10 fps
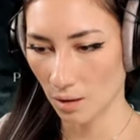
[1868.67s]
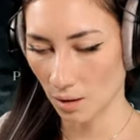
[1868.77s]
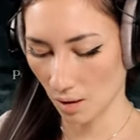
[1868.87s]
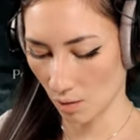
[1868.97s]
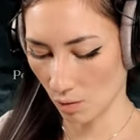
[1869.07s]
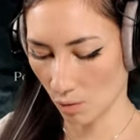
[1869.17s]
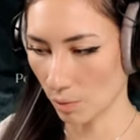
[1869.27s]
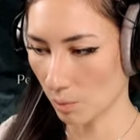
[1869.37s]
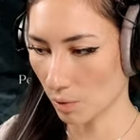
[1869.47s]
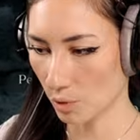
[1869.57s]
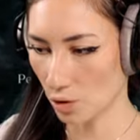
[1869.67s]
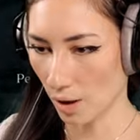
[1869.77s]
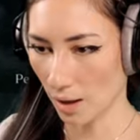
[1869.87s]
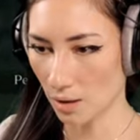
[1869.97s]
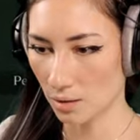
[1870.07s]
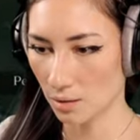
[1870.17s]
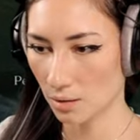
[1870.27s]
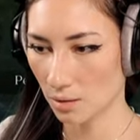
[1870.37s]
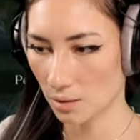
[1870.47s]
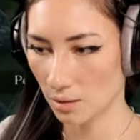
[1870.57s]
I don't know. Maybe we try it
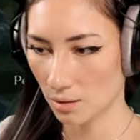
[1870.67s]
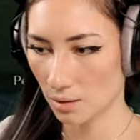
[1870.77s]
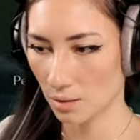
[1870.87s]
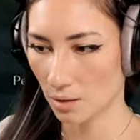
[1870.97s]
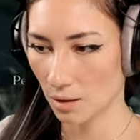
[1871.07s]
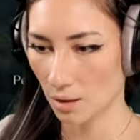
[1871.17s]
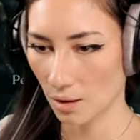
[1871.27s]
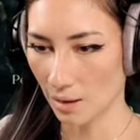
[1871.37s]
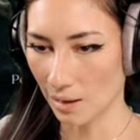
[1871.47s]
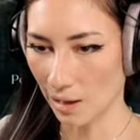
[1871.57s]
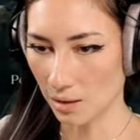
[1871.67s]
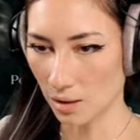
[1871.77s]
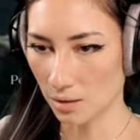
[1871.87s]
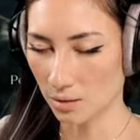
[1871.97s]
later.